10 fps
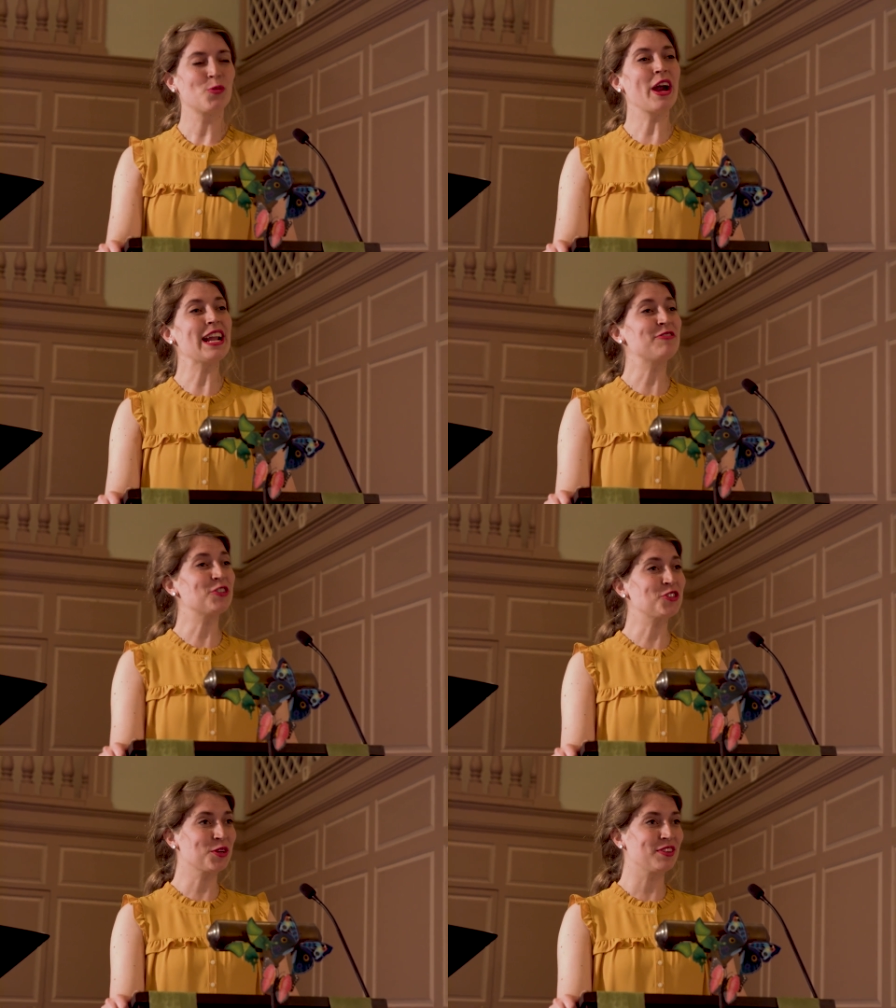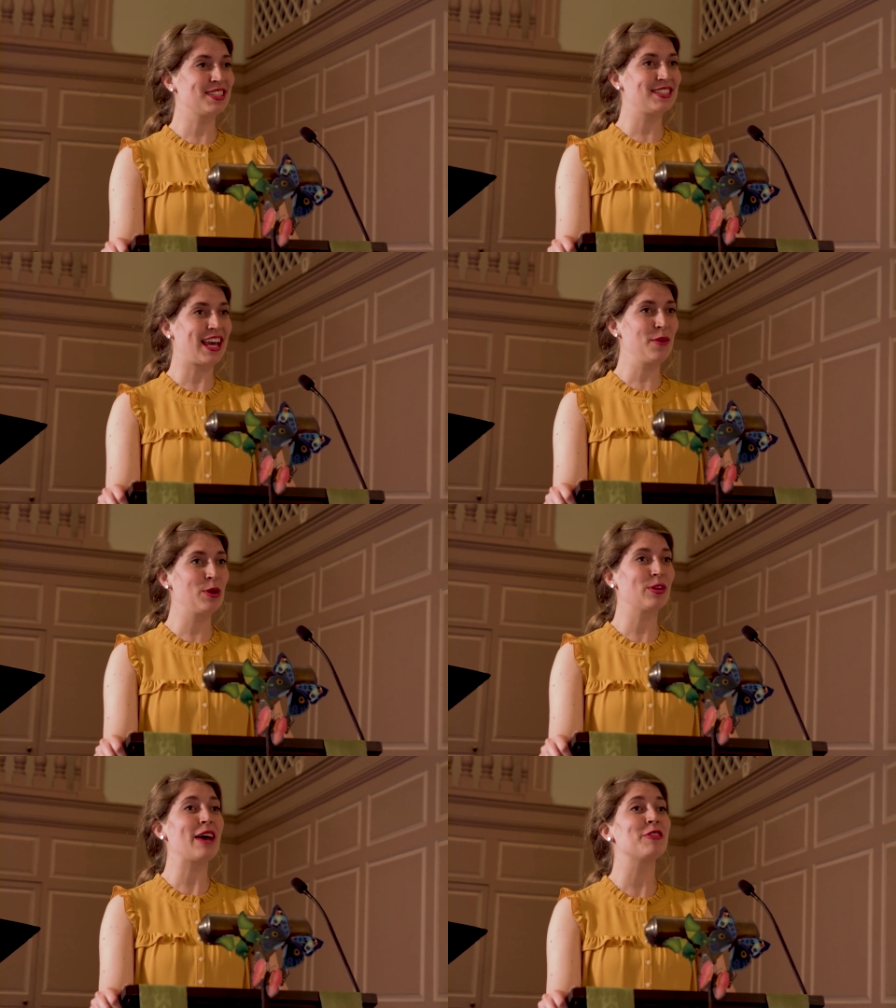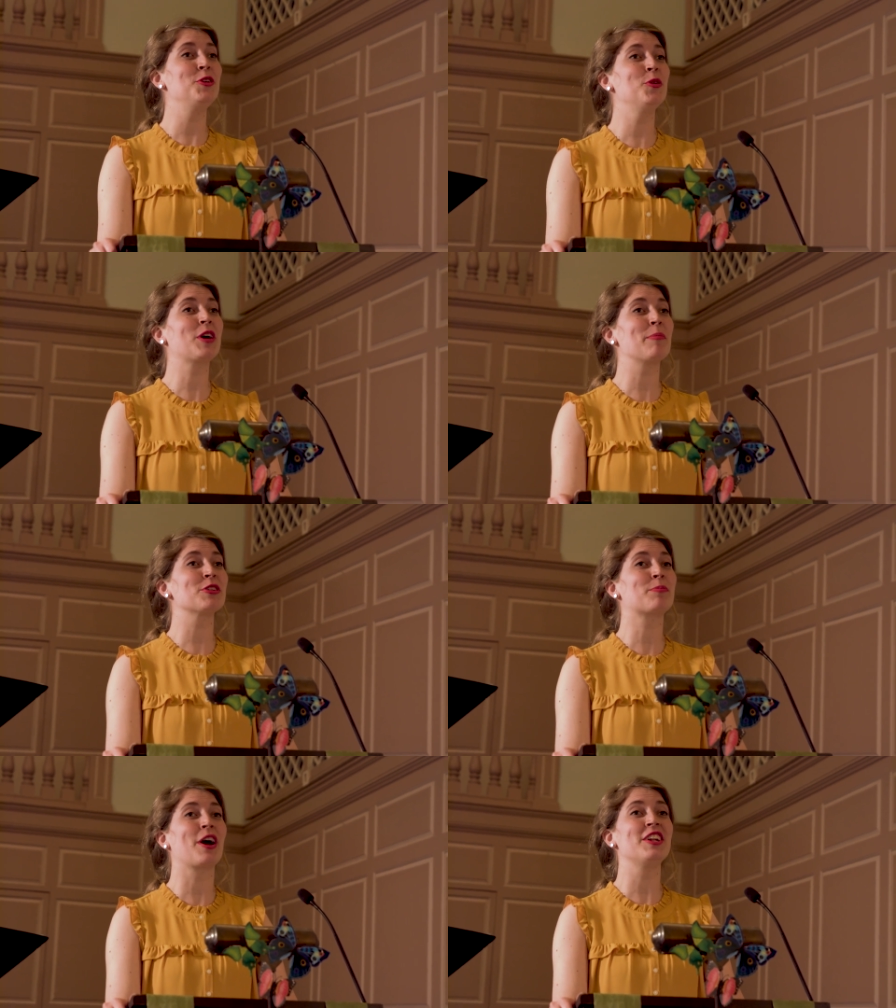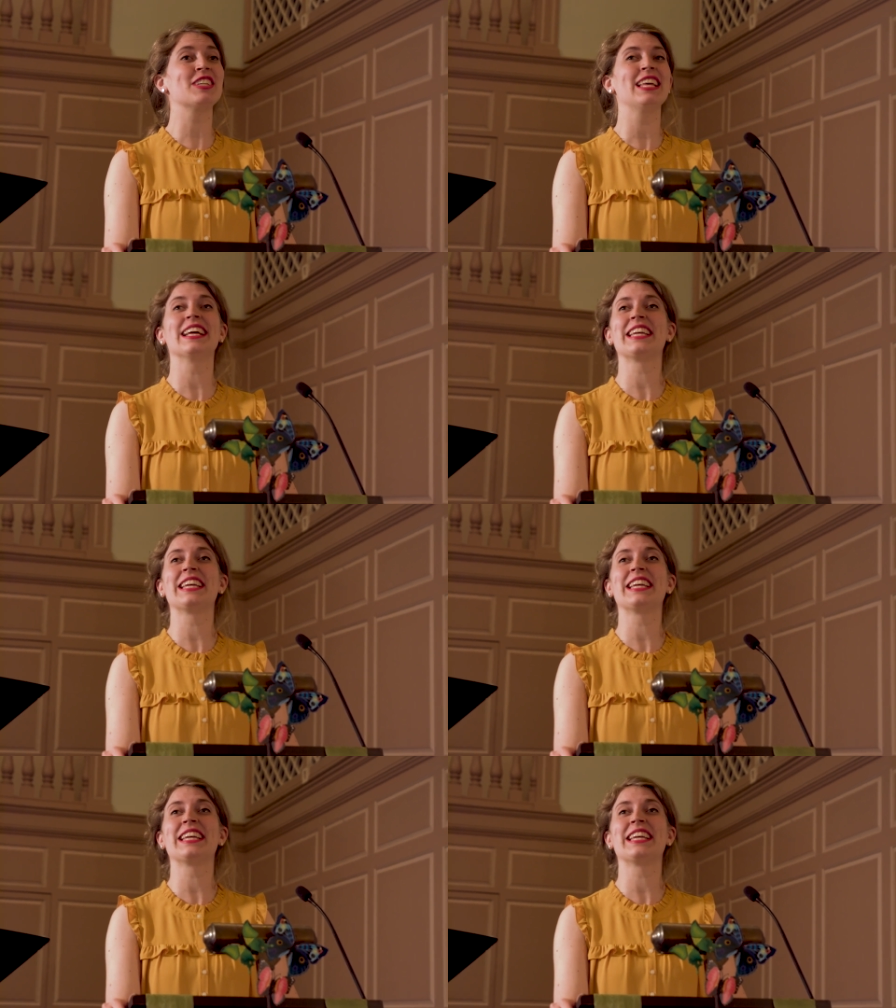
Right after service today, we will have a newcomer's brunch in the